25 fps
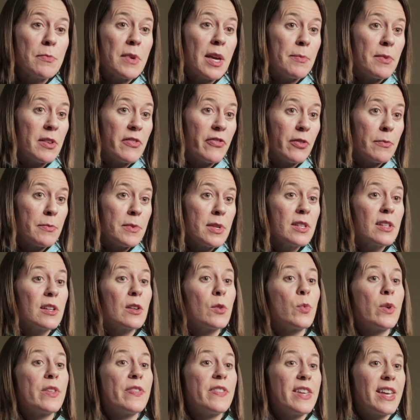may be familiar
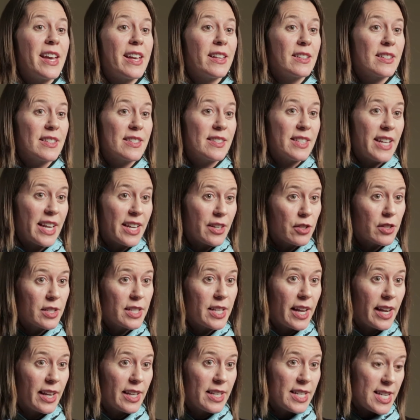with the Alexander
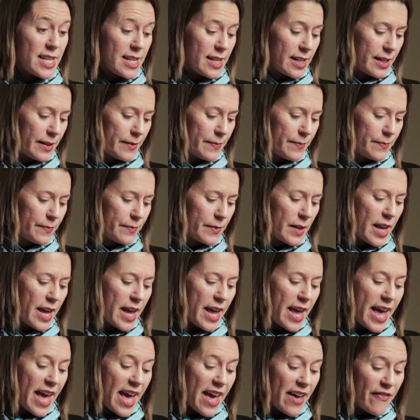technique.
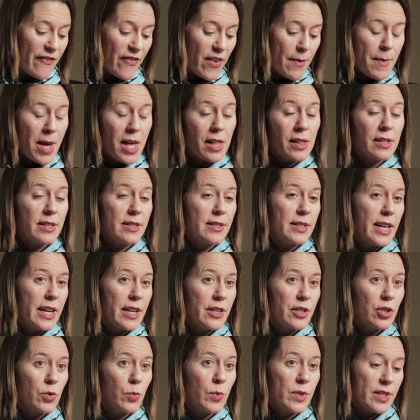F.M.
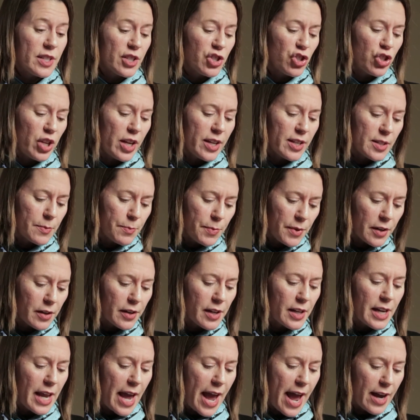Alexander was a
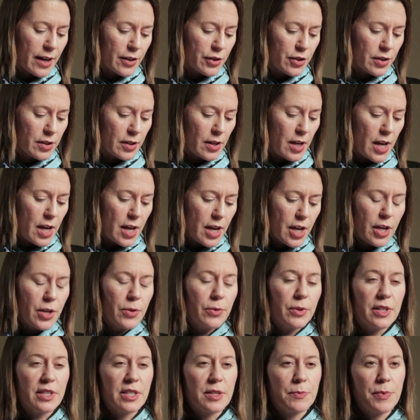Shakespearean actor
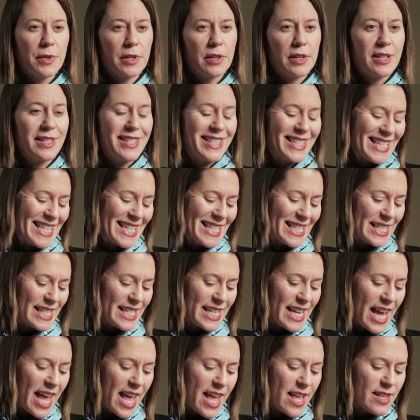who experienced
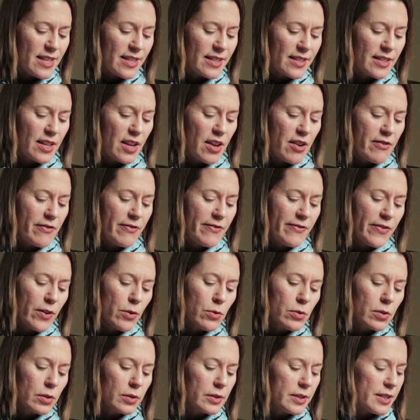intense
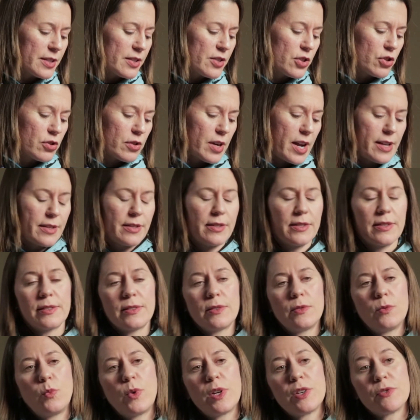vocal distress
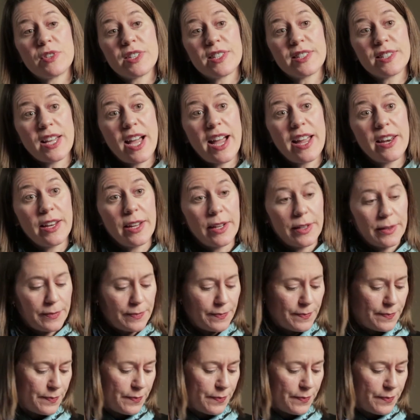when reciting.